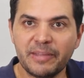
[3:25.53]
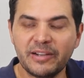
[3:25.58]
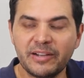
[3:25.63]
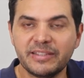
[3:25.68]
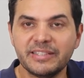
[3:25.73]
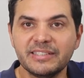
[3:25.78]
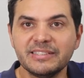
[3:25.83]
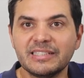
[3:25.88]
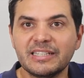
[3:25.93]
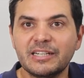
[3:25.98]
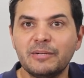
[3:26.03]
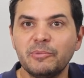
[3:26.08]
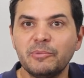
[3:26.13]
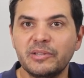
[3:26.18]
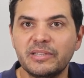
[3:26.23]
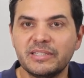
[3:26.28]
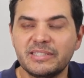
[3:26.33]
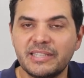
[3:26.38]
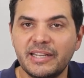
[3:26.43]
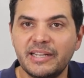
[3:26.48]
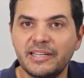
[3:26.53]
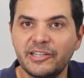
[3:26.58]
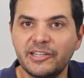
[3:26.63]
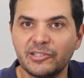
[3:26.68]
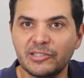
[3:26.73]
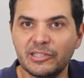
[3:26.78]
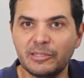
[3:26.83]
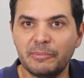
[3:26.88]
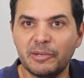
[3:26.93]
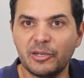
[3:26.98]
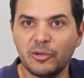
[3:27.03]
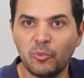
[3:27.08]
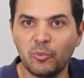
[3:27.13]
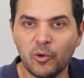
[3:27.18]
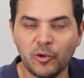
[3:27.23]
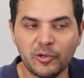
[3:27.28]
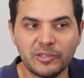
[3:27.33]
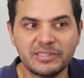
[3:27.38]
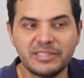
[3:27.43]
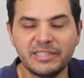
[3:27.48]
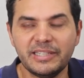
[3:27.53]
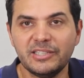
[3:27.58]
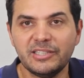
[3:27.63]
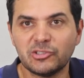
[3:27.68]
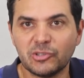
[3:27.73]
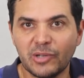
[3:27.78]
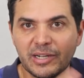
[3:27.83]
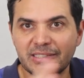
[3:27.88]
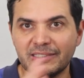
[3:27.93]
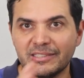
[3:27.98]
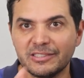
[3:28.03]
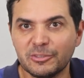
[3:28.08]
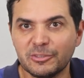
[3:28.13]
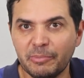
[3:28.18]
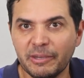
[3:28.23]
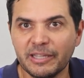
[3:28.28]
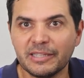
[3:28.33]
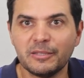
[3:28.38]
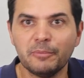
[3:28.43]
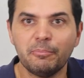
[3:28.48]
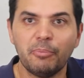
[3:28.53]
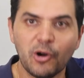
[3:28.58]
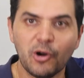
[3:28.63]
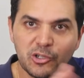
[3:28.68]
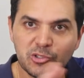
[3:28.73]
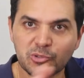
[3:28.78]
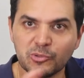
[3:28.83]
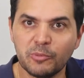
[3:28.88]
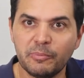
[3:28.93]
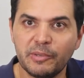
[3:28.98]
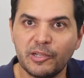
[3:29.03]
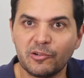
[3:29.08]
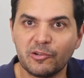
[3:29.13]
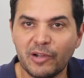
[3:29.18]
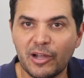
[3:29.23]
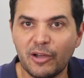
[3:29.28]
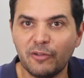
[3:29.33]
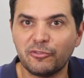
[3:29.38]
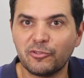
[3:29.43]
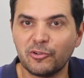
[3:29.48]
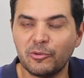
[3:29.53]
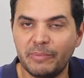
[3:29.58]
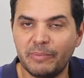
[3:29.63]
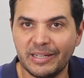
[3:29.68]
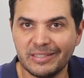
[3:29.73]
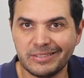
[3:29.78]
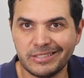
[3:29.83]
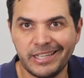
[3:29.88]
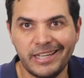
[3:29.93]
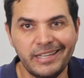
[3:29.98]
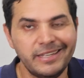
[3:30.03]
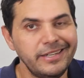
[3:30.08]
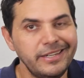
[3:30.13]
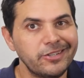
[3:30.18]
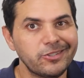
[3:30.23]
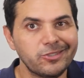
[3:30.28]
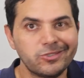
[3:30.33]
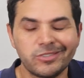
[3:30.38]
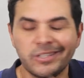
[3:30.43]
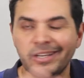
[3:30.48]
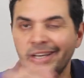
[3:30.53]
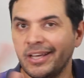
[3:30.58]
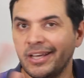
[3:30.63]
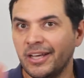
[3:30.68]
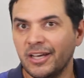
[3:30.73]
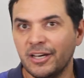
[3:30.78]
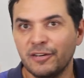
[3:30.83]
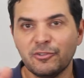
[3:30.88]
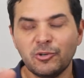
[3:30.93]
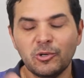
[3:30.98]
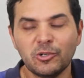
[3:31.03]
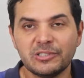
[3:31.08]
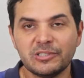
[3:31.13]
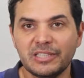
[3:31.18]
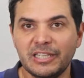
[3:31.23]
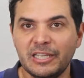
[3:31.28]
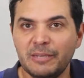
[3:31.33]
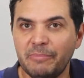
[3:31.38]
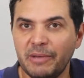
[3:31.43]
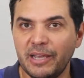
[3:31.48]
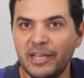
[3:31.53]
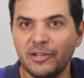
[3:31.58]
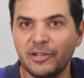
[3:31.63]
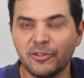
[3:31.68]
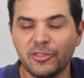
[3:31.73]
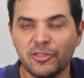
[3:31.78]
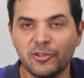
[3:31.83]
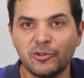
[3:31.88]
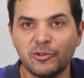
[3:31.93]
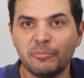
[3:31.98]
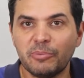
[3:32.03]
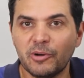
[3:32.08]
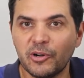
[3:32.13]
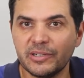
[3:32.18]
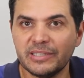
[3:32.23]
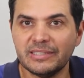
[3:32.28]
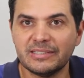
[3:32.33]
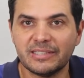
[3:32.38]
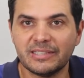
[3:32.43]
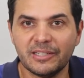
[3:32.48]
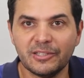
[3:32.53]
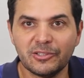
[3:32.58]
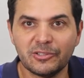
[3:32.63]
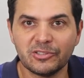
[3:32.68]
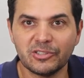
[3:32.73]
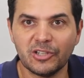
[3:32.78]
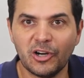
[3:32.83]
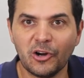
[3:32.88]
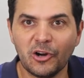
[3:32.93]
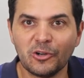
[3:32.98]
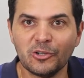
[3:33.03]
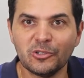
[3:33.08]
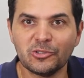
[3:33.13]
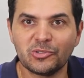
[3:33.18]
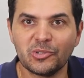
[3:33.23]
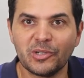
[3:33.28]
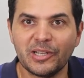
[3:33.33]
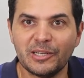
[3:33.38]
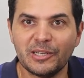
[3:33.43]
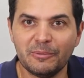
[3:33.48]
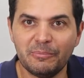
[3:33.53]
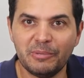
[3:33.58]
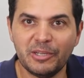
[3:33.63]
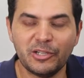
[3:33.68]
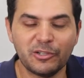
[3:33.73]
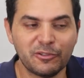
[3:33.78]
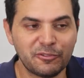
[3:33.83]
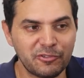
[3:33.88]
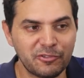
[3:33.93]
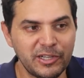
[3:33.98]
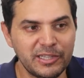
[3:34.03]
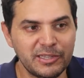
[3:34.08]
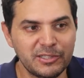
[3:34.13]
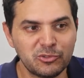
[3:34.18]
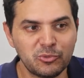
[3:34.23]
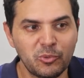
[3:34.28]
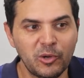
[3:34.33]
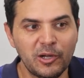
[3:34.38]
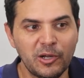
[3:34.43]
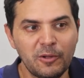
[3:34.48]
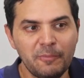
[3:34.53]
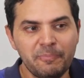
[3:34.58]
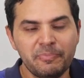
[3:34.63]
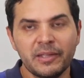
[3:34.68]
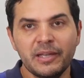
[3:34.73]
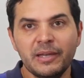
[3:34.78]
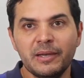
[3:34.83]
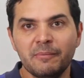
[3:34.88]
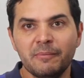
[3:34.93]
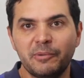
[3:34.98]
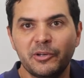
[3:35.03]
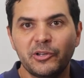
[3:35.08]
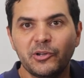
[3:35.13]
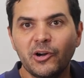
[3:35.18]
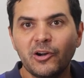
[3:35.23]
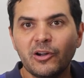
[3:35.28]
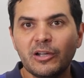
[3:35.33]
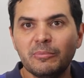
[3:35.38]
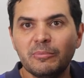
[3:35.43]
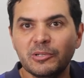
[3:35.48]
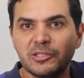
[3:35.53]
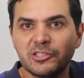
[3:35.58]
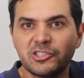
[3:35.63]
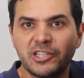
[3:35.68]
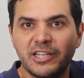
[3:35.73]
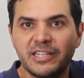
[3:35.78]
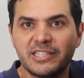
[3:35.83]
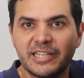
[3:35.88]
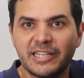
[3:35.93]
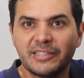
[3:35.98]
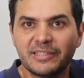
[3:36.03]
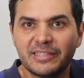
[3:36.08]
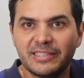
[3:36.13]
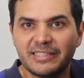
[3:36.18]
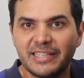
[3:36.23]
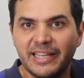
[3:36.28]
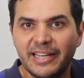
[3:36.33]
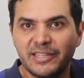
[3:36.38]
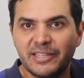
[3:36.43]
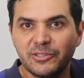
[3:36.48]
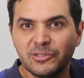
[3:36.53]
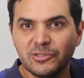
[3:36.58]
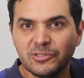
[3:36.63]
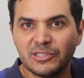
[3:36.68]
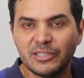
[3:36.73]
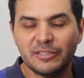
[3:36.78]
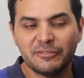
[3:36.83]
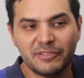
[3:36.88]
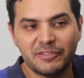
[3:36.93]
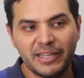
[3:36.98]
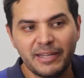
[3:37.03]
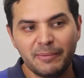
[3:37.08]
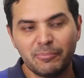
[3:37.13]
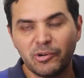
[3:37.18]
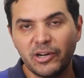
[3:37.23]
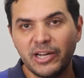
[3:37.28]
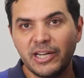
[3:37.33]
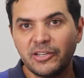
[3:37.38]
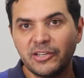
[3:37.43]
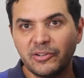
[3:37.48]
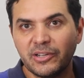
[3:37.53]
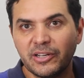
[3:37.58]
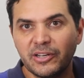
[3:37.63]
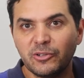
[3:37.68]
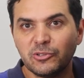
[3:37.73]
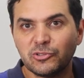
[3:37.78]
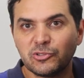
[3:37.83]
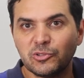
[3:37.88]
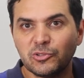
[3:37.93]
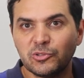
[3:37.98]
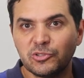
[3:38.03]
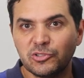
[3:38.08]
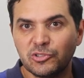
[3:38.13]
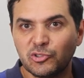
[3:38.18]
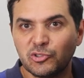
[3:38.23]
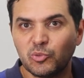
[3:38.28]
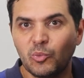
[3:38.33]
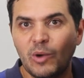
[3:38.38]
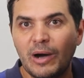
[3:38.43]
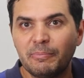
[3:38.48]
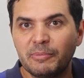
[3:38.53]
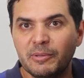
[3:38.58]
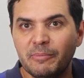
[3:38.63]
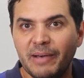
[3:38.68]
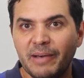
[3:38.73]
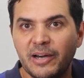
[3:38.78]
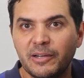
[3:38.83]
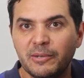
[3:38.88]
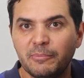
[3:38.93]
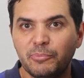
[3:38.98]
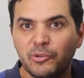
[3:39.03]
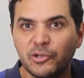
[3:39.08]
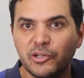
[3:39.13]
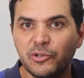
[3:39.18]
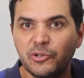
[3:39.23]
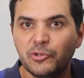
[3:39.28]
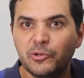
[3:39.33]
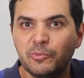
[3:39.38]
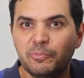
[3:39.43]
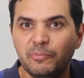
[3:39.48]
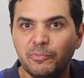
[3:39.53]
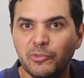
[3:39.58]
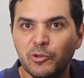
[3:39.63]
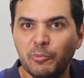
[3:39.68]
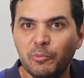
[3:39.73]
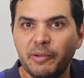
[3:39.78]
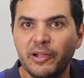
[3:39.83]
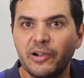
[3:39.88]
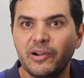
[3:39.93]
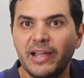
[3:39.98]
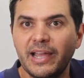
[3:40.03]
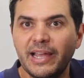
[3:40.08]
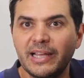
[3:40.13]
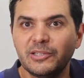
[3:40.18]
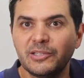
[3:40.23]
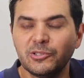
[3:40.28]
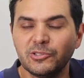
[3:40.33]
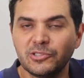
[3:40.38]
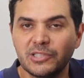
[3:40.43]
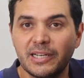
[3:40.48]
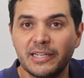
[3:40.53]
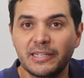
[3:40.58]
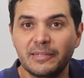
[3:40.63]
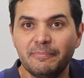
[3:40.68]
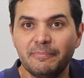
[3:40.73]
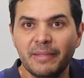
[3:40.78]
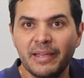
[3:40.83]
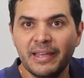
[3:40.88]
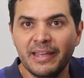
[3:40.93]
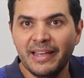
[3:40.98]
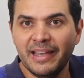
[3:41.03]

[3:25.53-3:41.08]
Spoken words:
Now, it does come with a 10-year limited warranty, so I'd suspect the parts will be around for about 10 years. Of course, eBay or third-party sellers are also going to be your friend as well. But you are able to change out these handles. If they break, you can also just swap them out and put a new pair of handles on them.